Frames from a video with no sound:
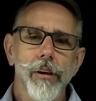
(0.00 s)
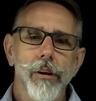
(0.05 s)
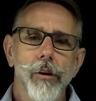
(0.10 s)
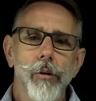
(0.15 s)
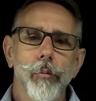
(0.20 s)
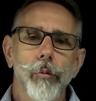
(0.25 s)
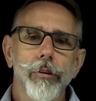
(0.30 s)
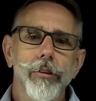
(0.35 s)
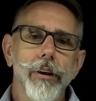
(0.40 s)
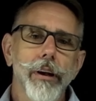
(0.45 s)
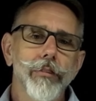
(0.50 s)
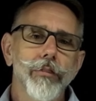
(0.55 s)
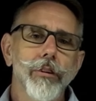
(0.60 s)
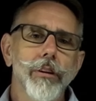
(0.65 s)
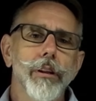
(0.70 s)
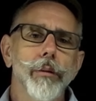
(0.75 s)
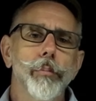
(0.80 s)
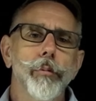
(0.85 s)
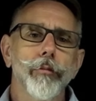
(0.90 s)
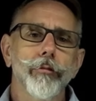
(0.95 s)
When testing
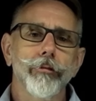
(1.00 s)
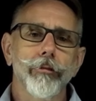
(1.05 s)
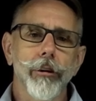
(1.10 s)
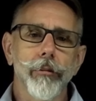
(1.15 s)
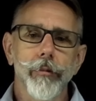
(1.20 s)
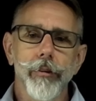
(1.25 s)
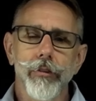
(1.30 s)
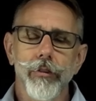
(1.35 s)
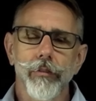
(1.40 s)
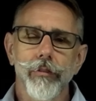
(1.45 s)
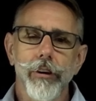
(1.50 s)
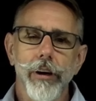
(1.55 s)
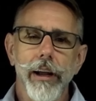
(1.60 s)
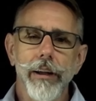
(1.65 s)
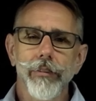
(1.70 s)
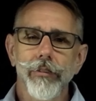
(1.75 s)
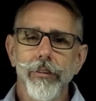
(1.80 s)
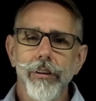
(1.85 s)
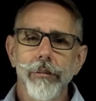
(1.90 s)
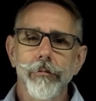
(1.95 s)
the performance of your
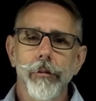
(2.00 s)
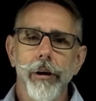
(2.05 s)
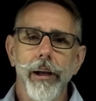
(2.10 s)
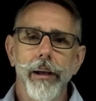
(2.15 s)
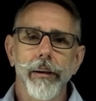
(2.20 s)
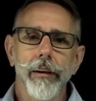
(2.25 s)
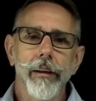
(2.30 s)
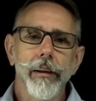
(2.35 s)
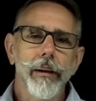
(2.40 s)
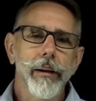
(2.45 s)
SD-WAN,